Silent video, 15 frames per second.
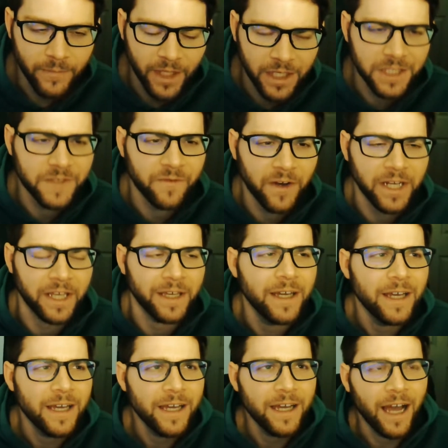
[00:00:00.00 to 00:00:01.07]
it's funny.
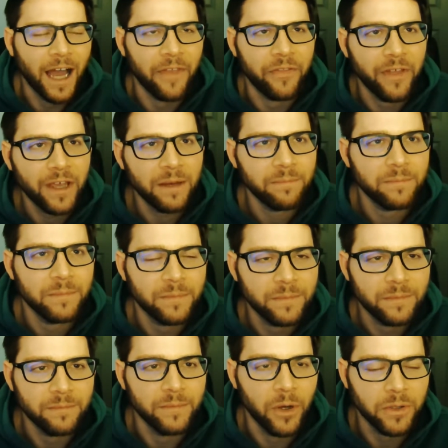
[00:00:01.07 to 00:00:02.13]
I think
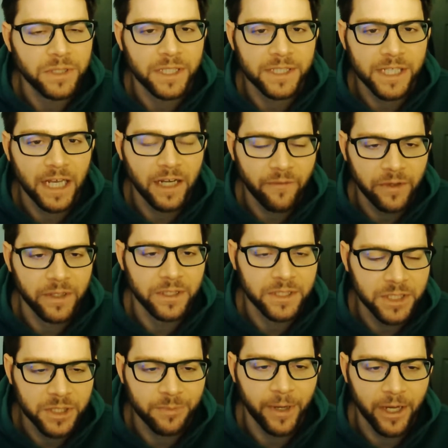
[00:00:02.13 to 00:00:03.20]
I'm most excited for this
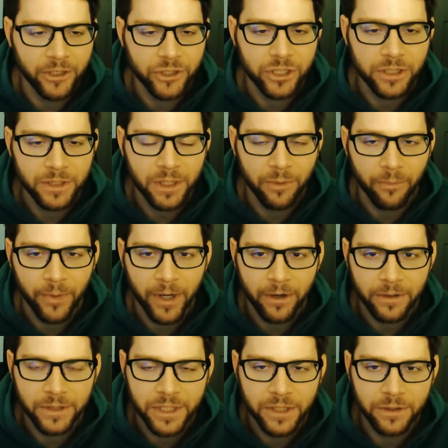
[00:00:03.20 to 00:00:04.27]
expansion
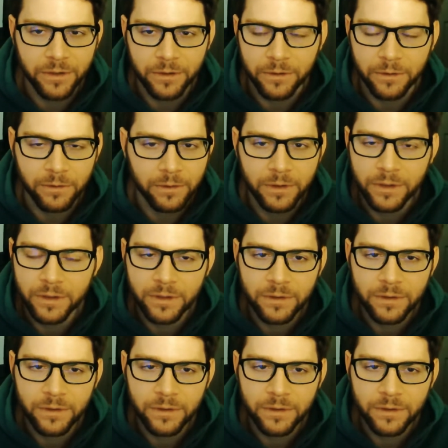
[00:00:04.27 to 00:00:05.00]
compared to